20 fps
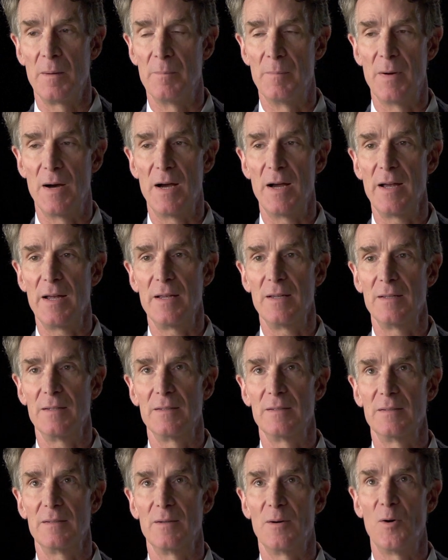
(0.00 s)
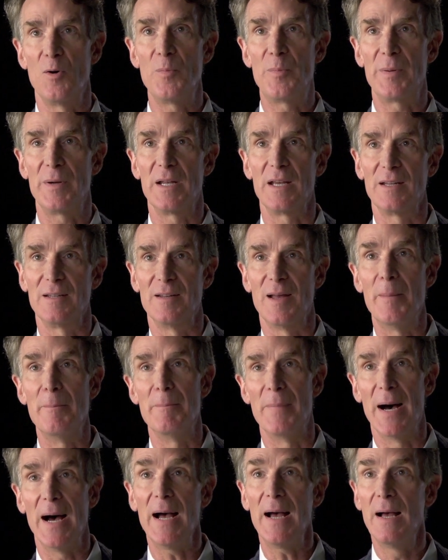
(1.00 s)
My opening
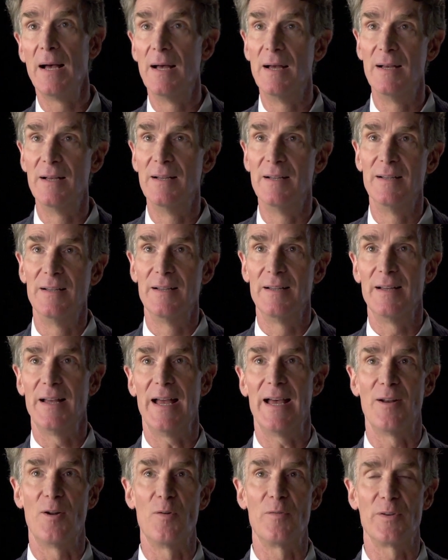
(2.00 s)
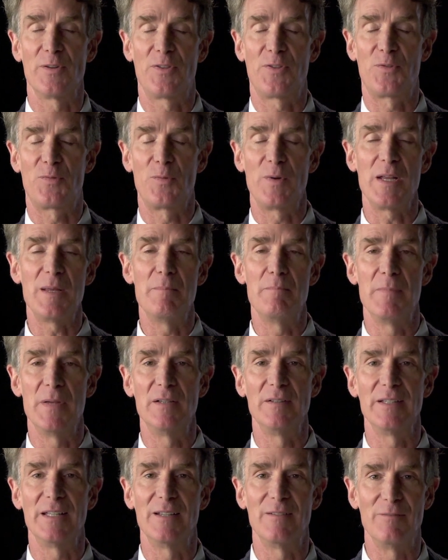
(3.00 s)
number had over 3
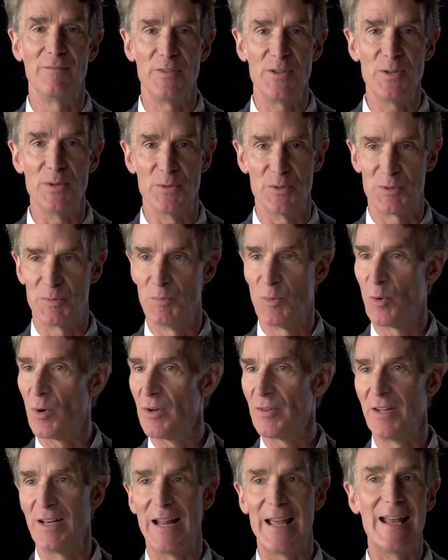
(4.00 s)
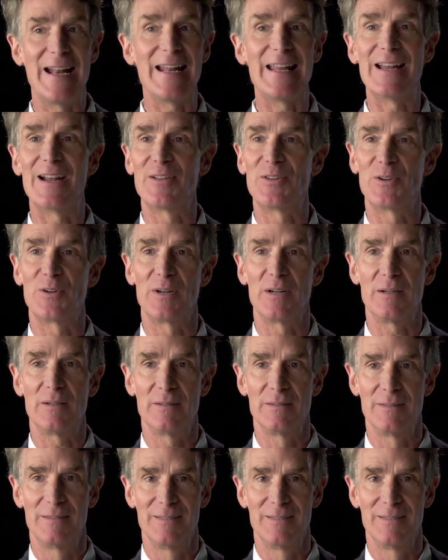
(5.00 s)
million views, more than any other